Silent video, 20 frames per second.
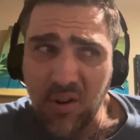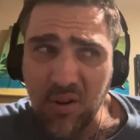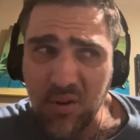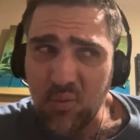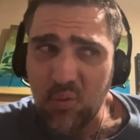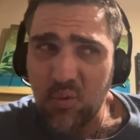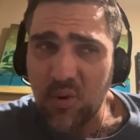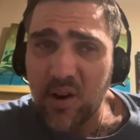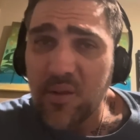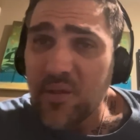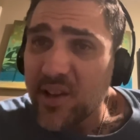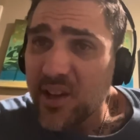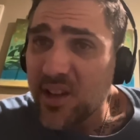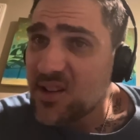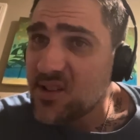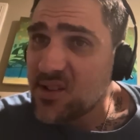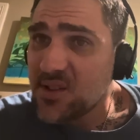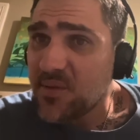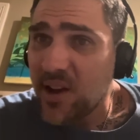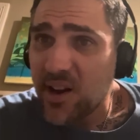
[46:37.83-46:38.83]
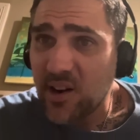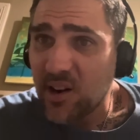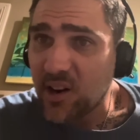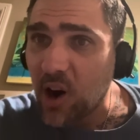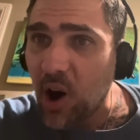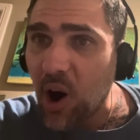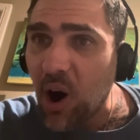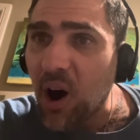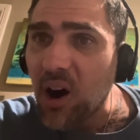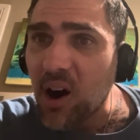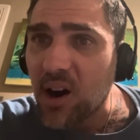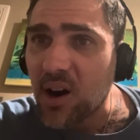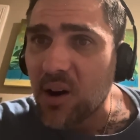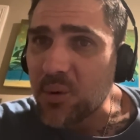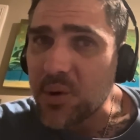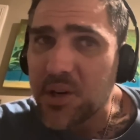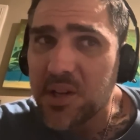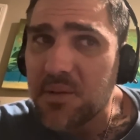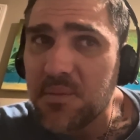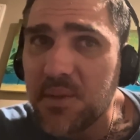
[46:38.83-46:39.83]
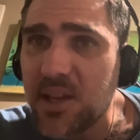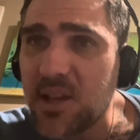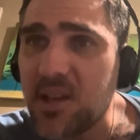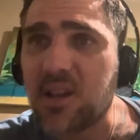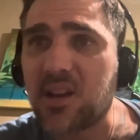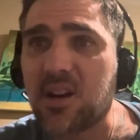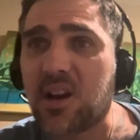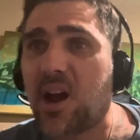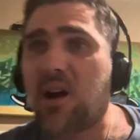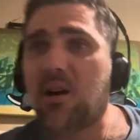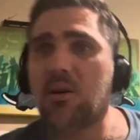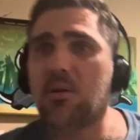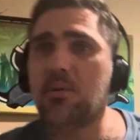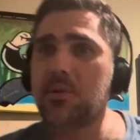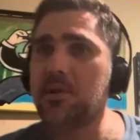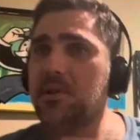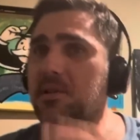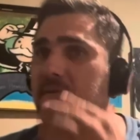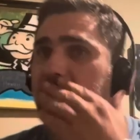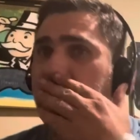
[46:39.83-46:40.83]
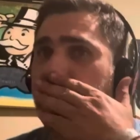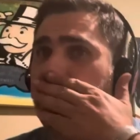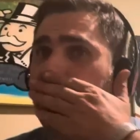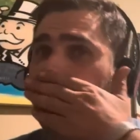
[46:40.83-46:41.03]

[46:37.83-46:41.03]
what are we going to do about your car? What do you mean? How are we even going